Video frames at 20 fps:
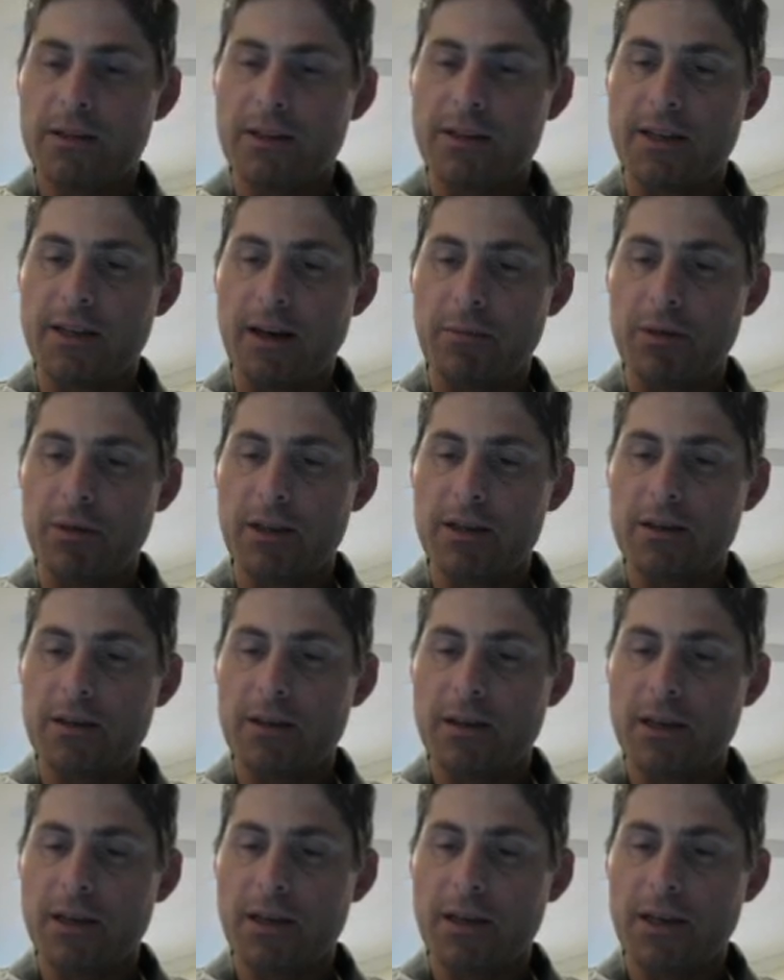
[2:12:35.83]
The doublet
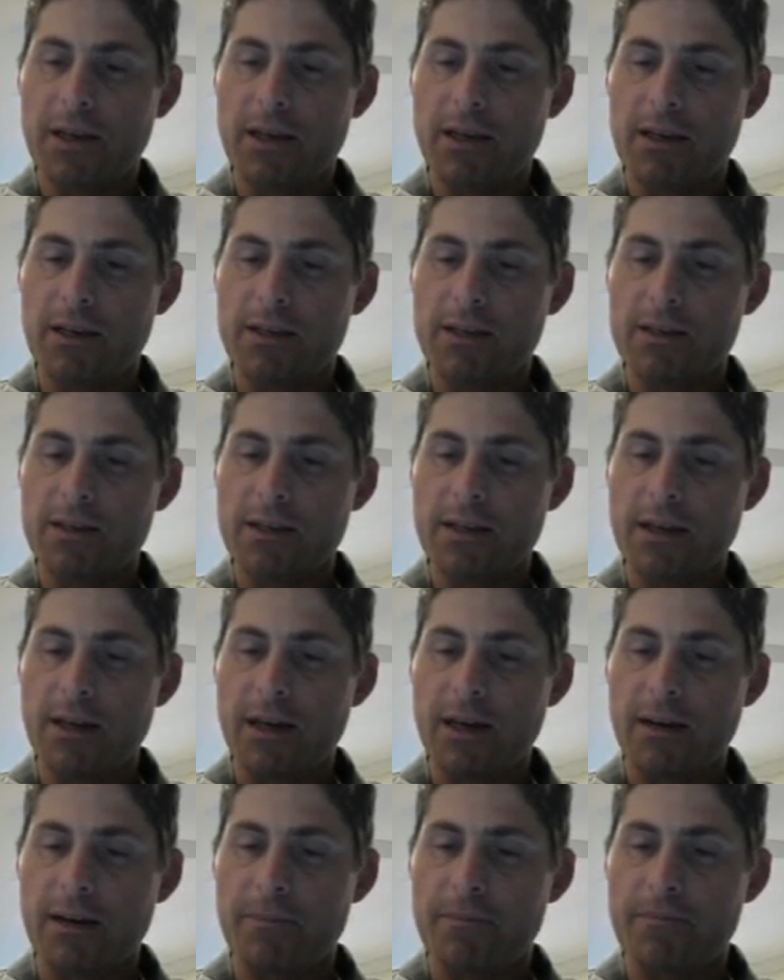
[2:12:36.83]
is,
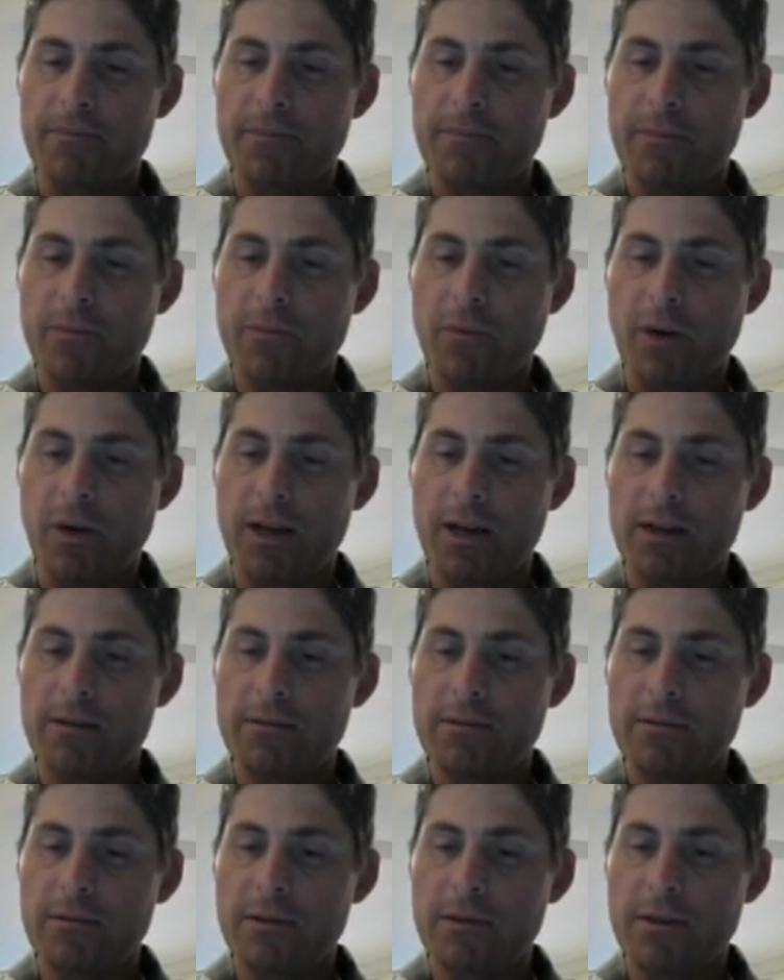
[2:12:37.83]
right,
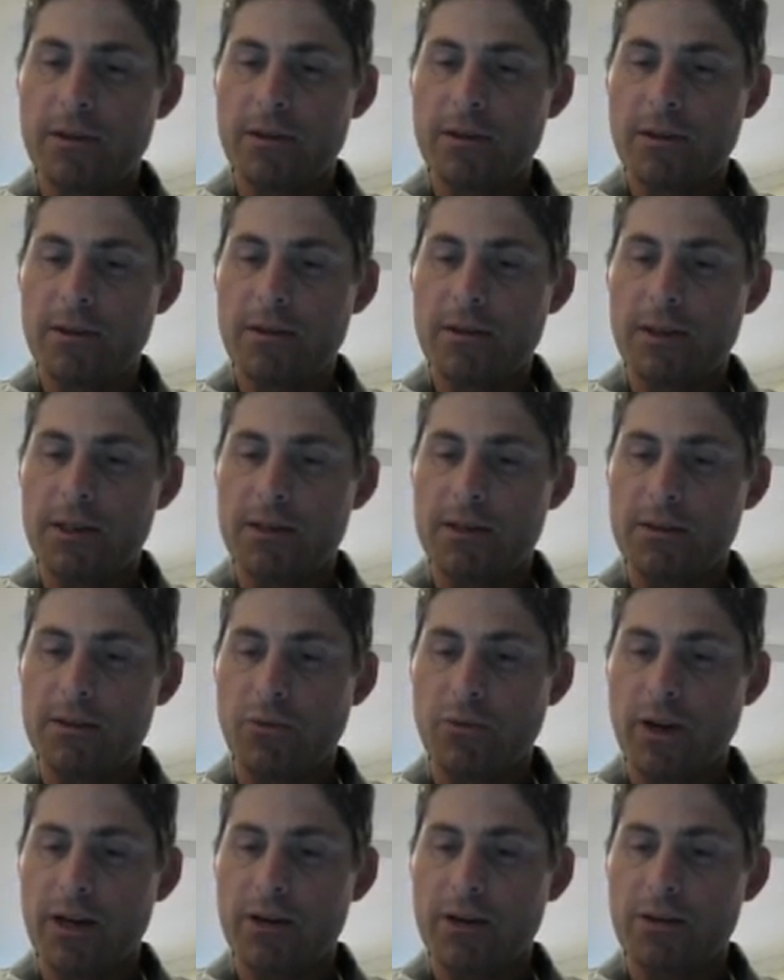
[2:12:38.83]
these
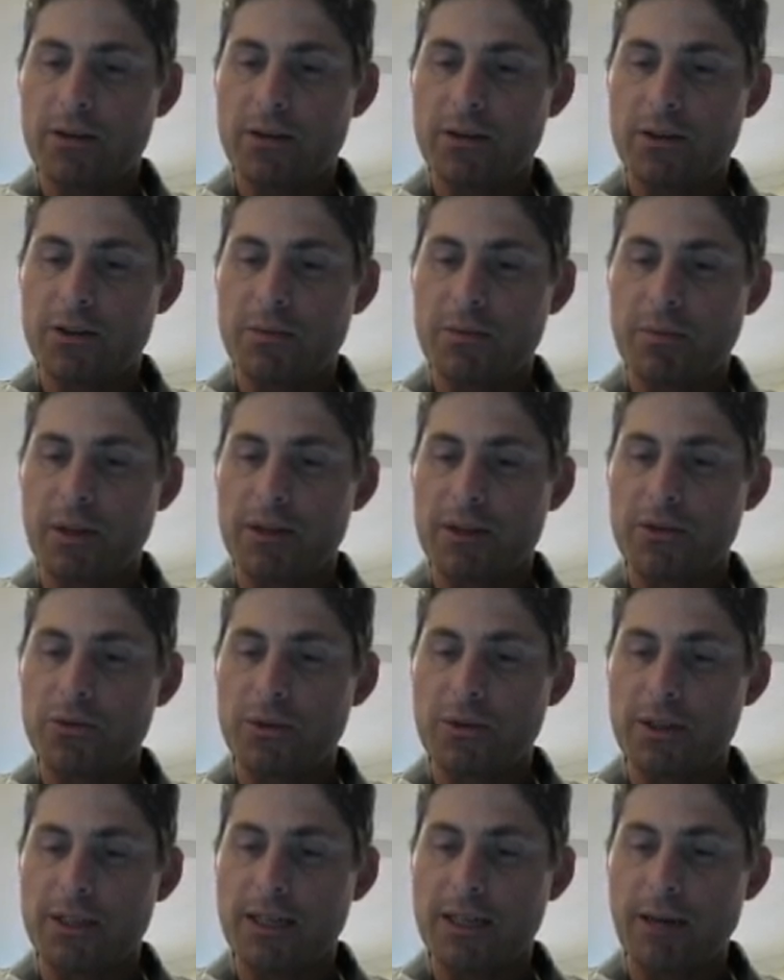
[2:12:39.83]
in red are split
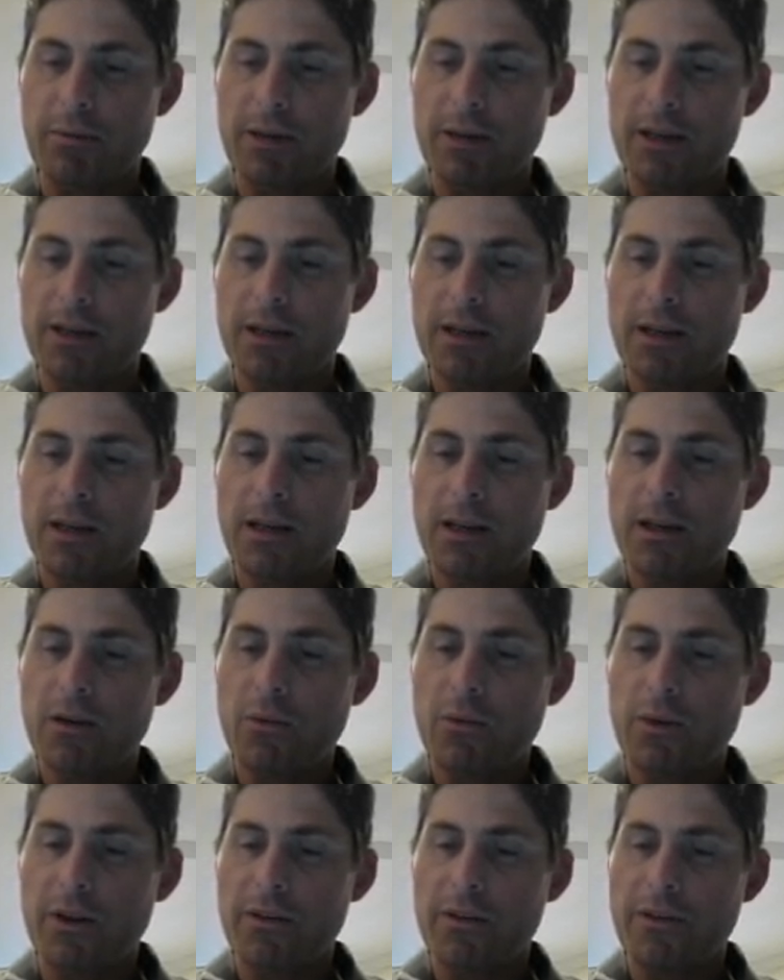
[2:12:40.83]
into a doublet
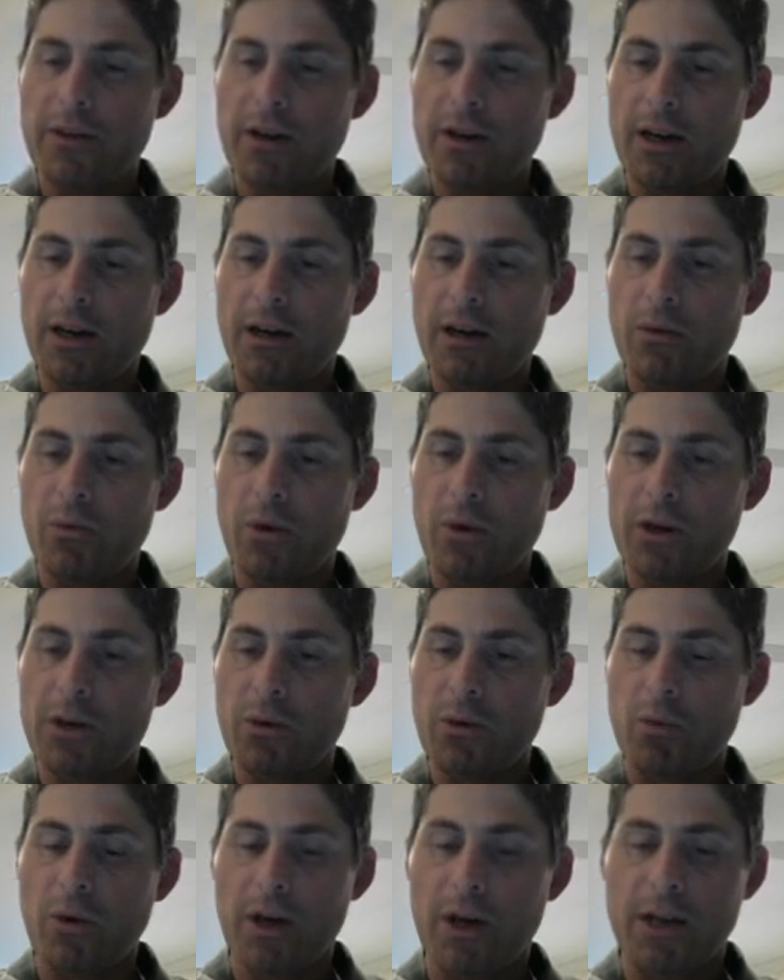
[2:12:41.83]
with
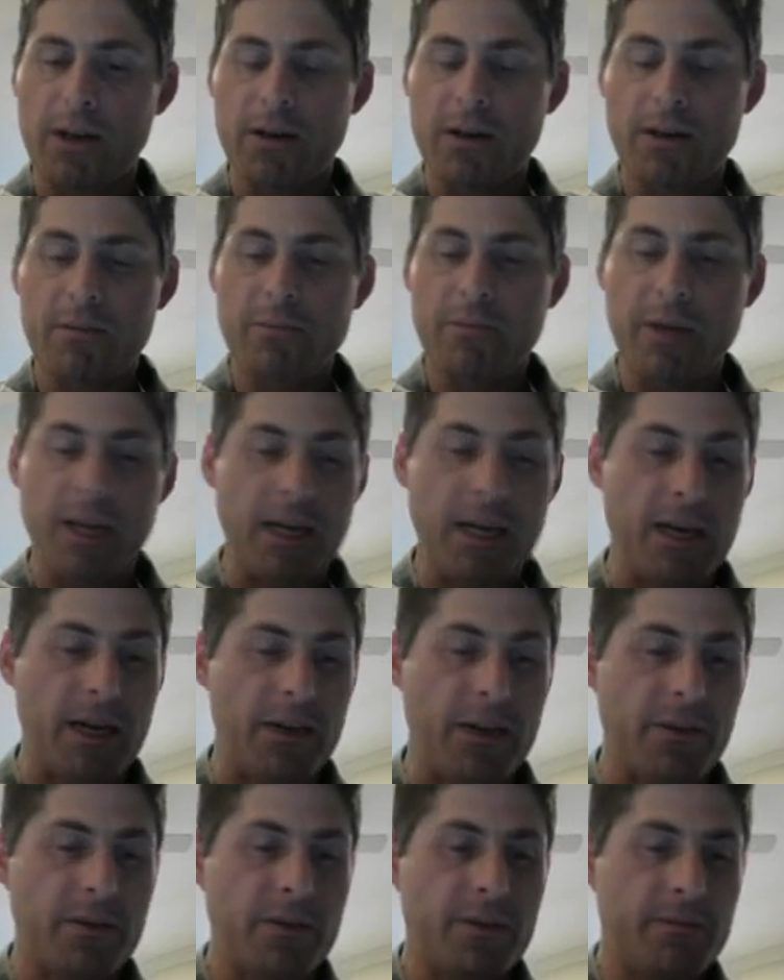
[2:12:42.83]
1 to 1 peak
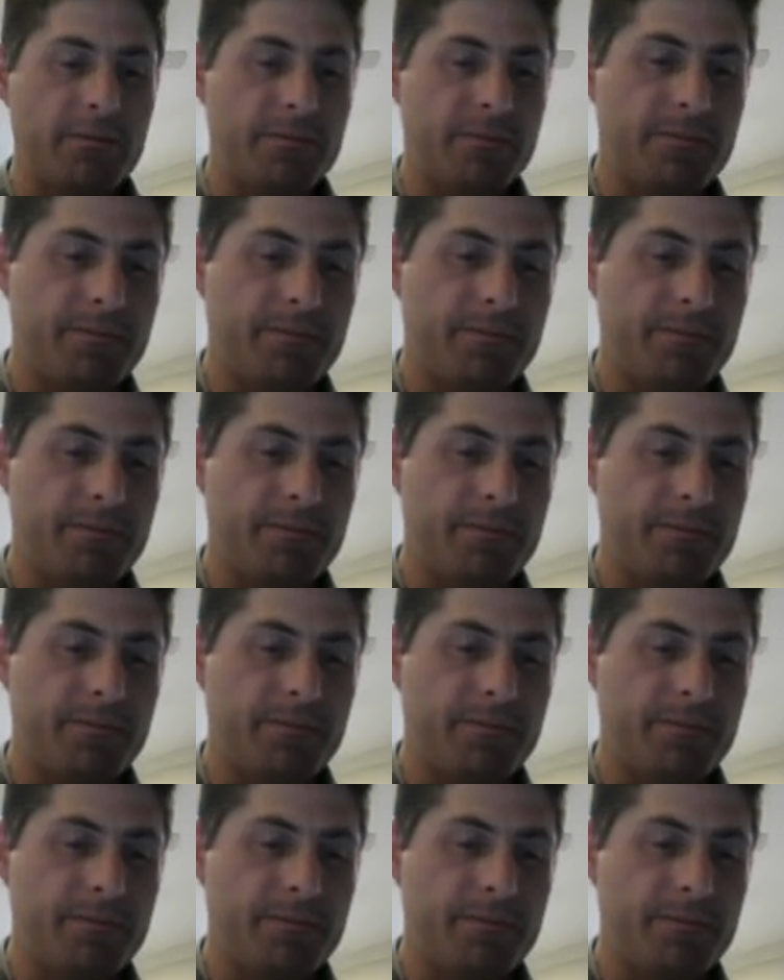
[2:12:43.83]
heights.